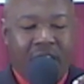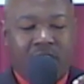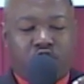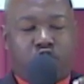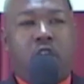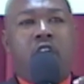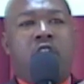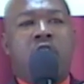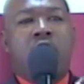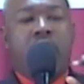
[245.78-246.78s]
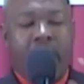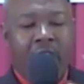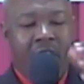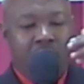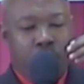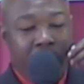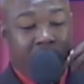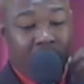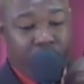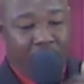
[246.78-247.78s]
and say, hey, we
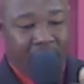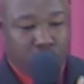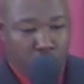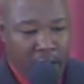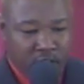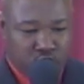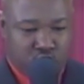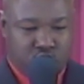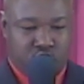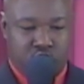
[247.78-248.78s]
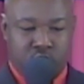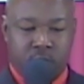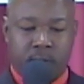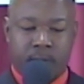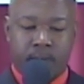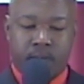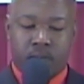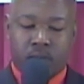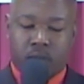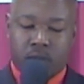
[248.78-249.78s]
can find grace
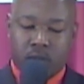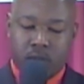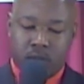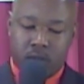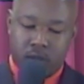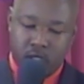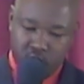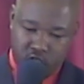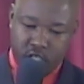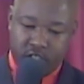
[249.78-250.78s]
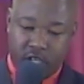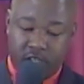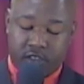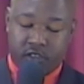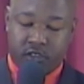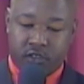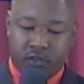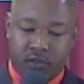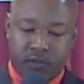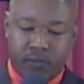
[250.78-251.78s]
in
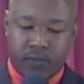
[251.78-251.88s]
Jesus.